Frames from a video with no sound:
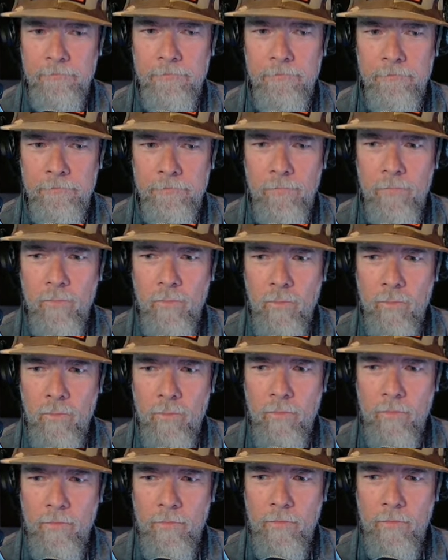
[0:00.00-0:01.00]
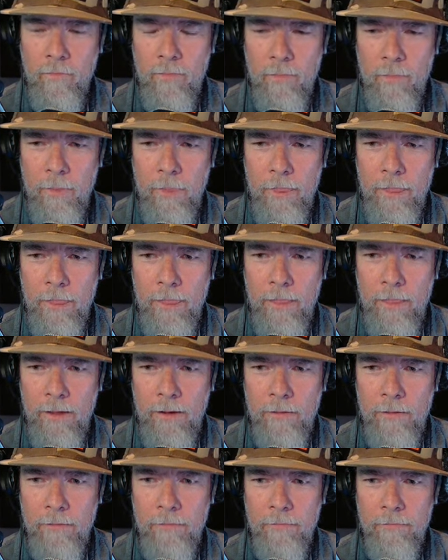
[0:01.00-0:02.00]

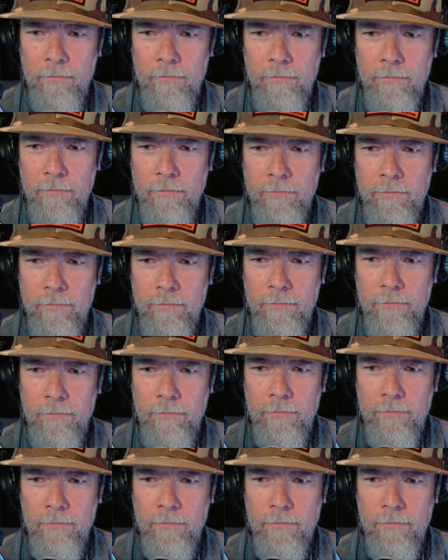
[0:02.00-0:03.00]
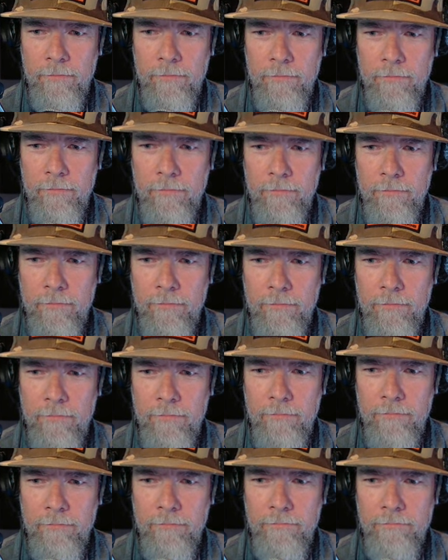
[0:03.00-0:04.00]

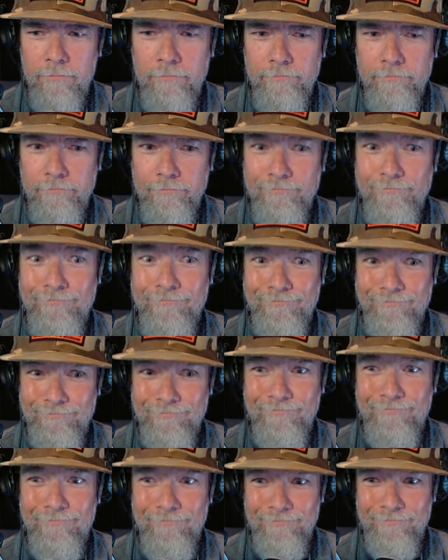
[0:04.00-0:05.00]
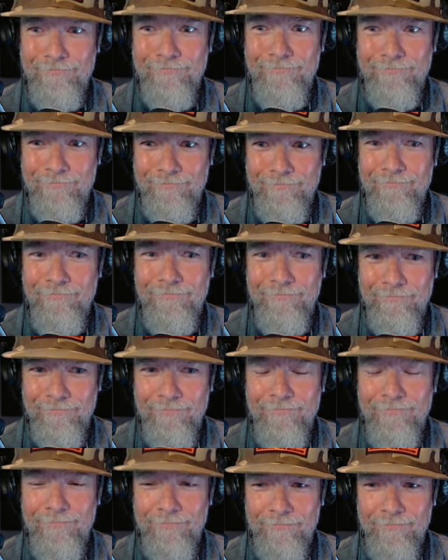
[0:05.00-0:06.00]

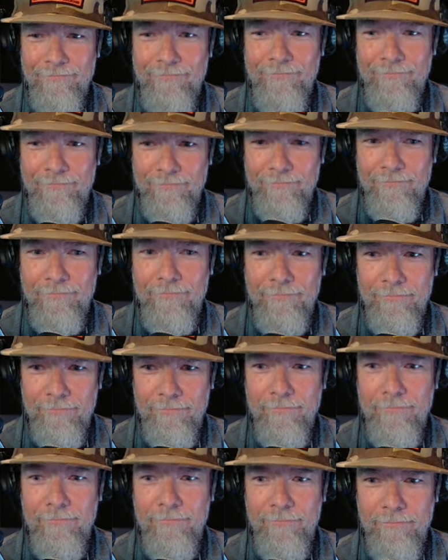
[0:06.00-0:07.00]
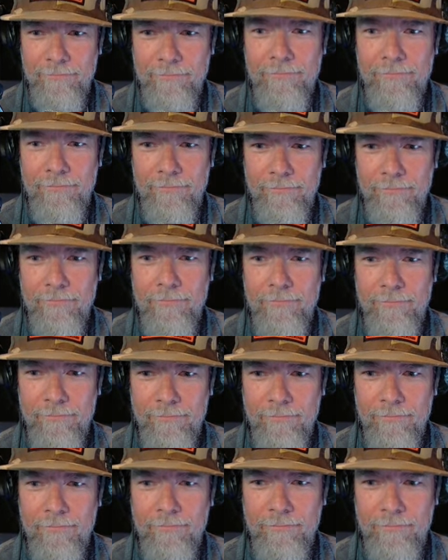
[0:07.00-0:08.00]
[no speech]